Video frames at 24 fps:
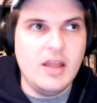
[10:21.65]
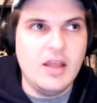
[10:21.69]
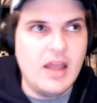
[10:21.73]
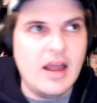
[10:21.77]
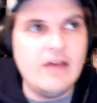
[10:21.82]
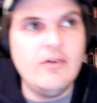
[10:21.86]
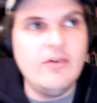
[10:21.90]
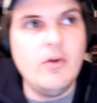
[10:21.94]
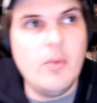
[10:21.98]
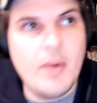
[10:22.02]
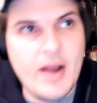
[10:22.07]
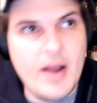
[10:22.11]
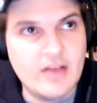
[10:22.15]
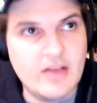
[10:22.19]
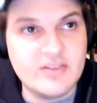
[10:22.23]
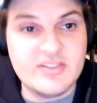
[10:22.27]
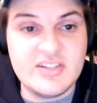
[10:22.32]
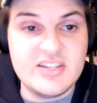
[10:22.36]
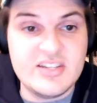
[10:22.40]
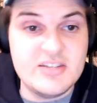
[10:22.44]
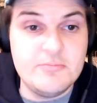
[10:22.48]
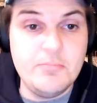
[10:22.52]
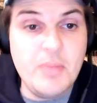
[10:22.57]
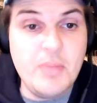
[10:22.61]
Everyone else
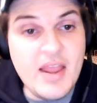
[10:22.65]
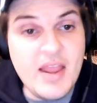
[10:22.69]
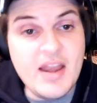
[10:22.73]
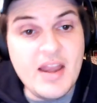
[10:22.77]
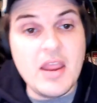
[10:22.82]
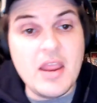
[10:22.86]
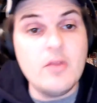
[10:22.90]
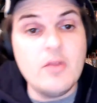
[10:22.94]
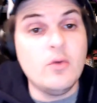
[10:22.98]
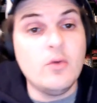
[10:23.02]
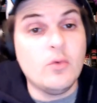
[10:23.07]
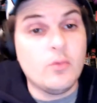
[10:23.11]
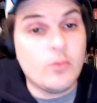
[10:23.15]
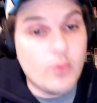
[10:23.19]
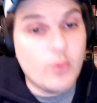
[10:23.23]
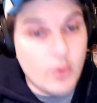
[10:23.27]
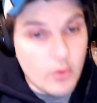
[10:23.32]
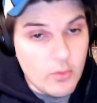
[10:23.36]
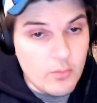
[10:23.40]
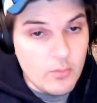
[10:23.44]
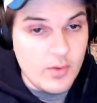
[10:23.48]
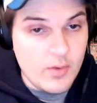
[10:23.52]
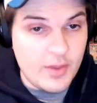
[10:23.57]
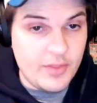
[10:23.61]
has been in the
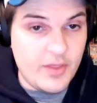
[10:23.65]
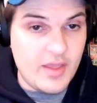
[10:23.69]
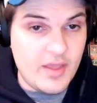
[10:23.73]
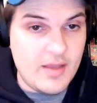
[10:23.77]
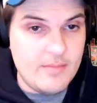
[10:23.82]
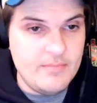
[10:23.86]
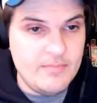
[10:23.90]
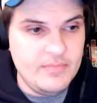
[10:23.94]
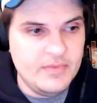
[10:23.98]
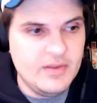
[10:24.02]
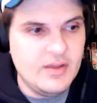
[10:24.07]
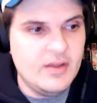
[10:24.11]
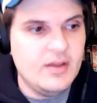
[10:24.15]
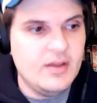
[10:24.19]
room with him.